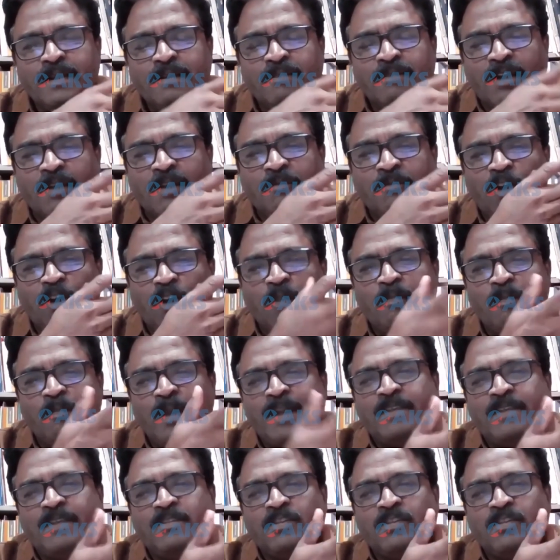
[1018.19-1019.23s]
What
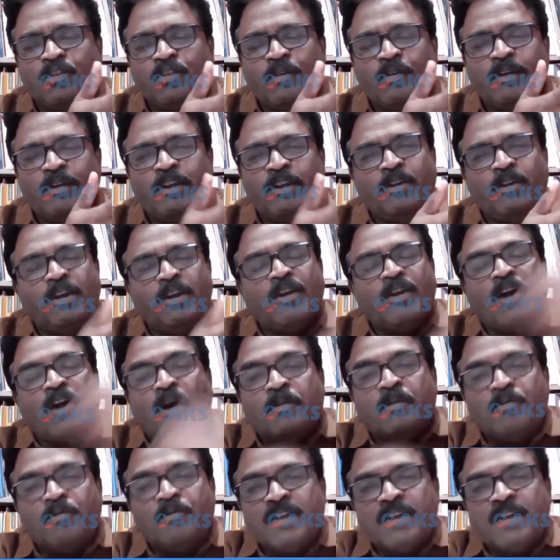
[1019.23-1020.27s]
made Soviet Union
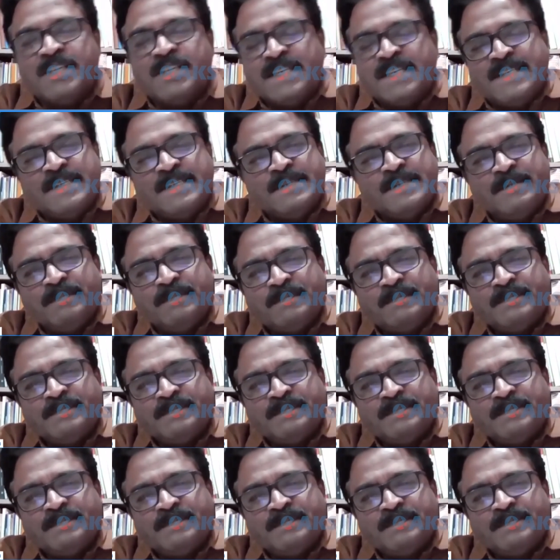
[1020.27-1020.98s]
opt for chess?